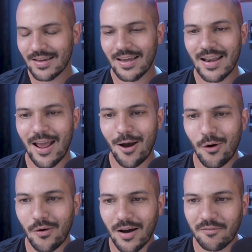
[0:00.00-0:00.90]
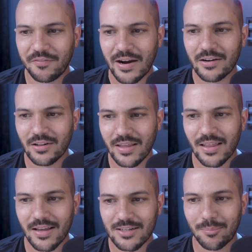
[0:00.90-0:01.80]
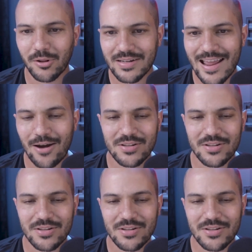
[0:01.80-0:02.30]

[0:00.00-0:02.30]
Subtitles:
And now I'm finally like doubling down